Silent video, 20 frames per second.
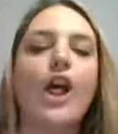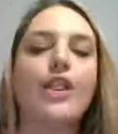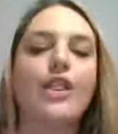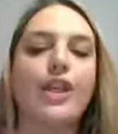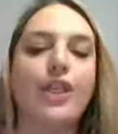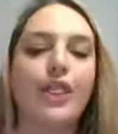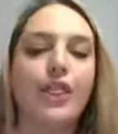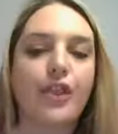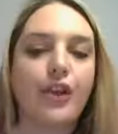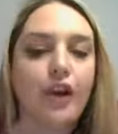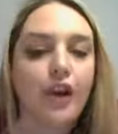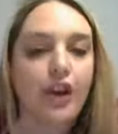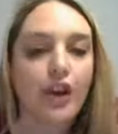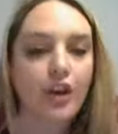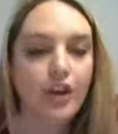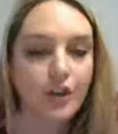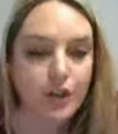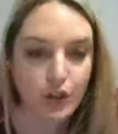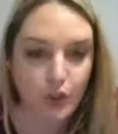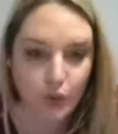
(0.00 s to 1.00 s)
The
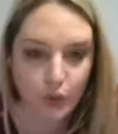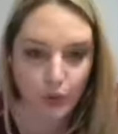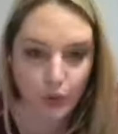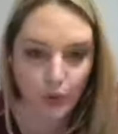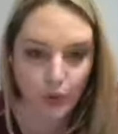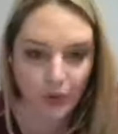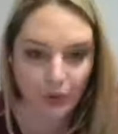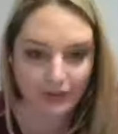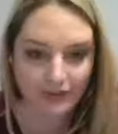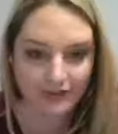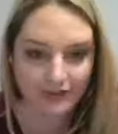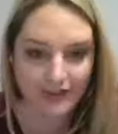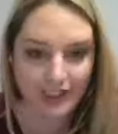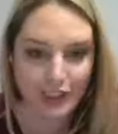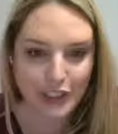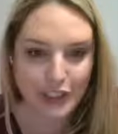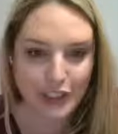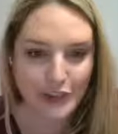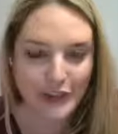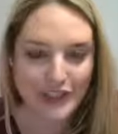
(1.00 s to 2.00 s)
third tool
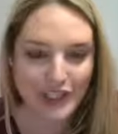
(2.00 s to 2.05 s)
that you